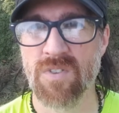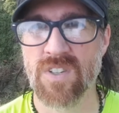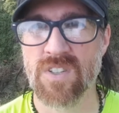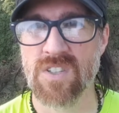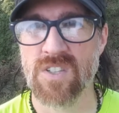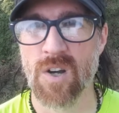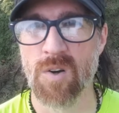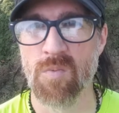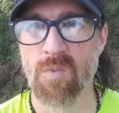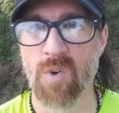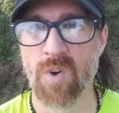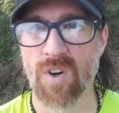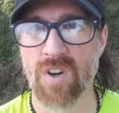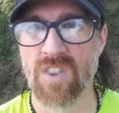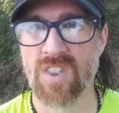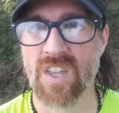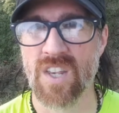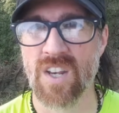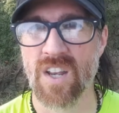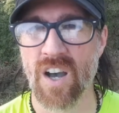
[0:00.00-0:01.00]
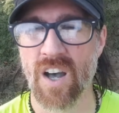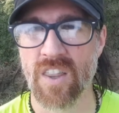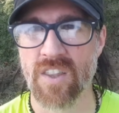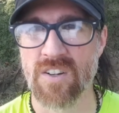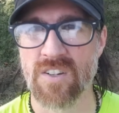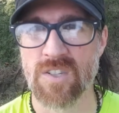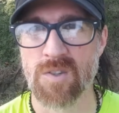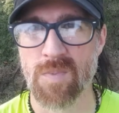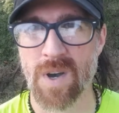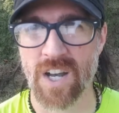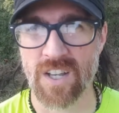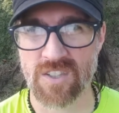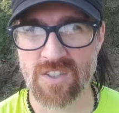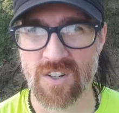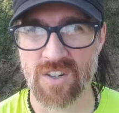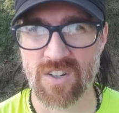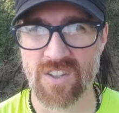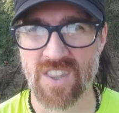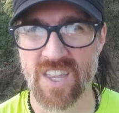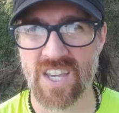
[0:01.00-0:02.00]
of us know more than others about
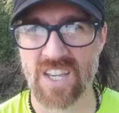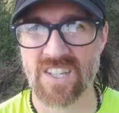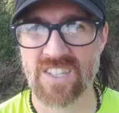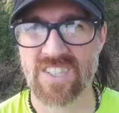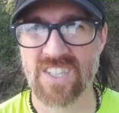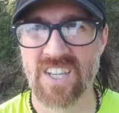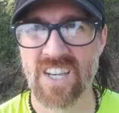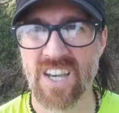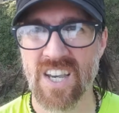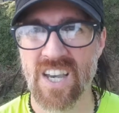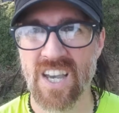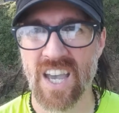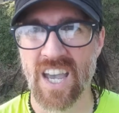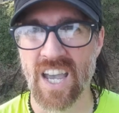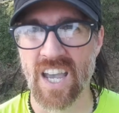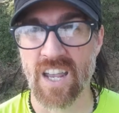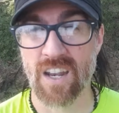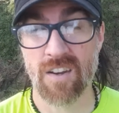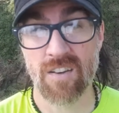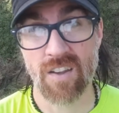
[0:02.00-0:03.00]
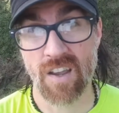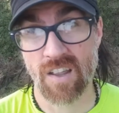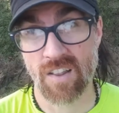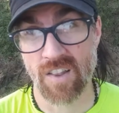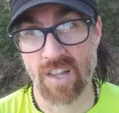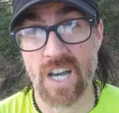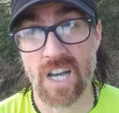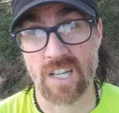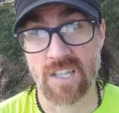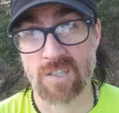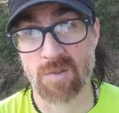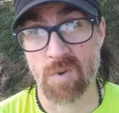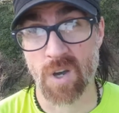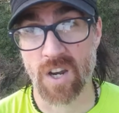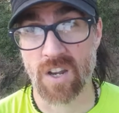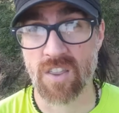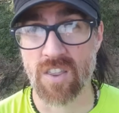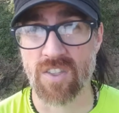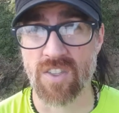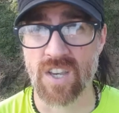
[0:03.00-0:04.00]
certain things, and less
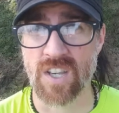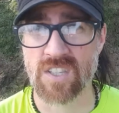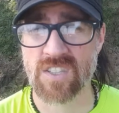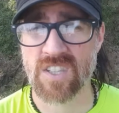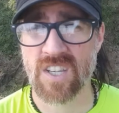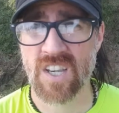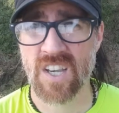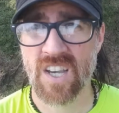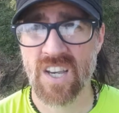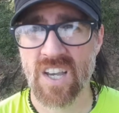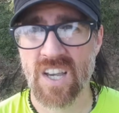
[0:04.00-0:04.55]
about other things.